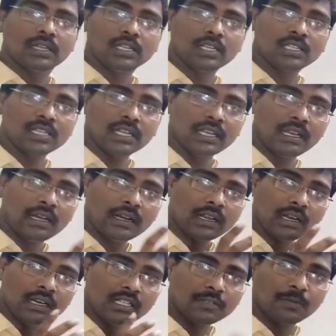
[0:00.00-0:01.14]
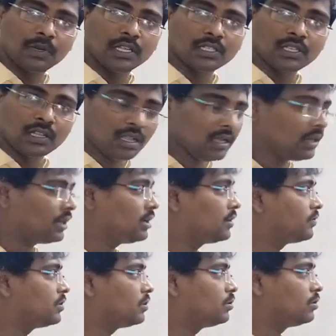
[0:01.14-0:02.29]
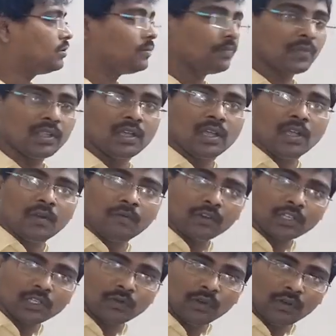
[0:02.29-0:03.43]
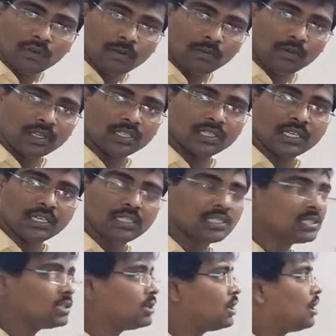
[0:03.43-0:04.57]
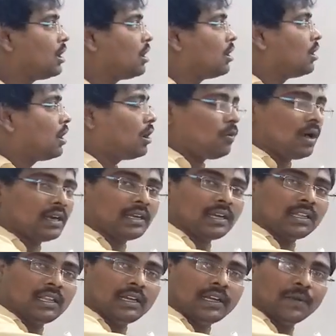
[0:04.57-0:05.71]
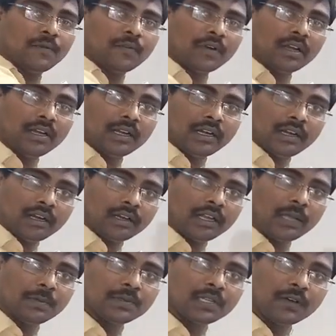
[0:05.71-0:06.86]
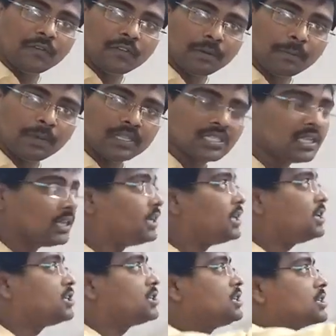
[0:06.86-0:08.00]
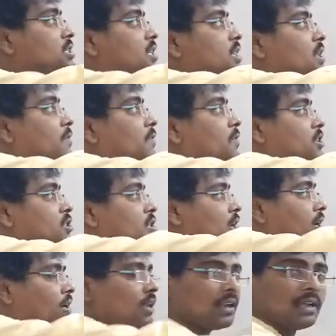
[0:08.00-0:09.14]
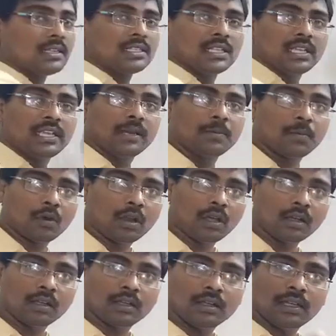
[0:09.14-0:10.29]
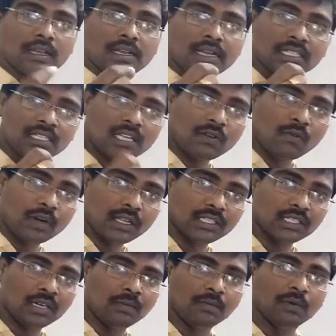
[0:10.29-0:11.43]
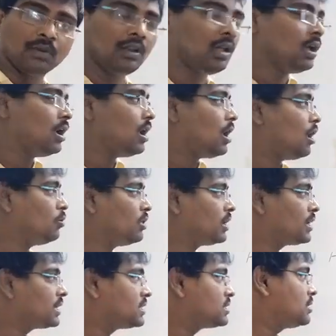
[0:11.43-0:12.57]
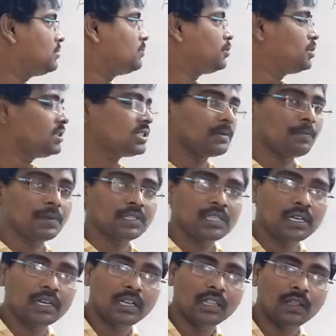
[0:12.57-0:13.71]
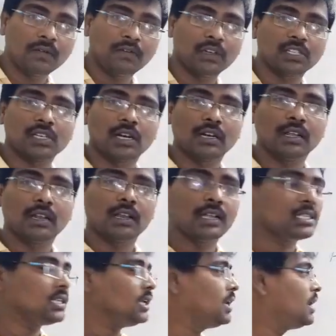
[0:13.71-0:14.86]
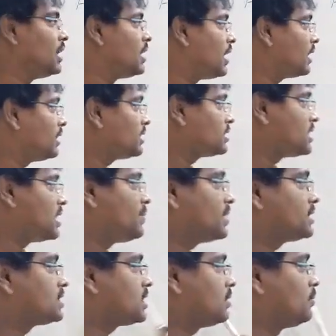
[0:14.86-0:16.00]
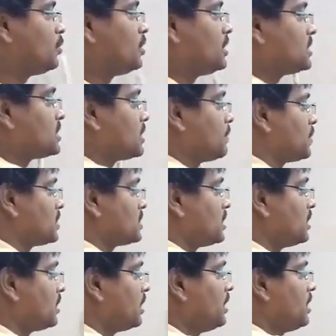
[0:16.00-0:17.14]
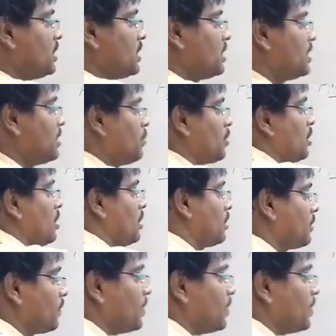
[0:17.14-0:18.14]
A single literal is placed in the head of the rule. First we will discuss what are the different types of representations in the first order logic and Prolog. Consider one example, how that example is represented in the first order logic and the same example is represented in the Prolog.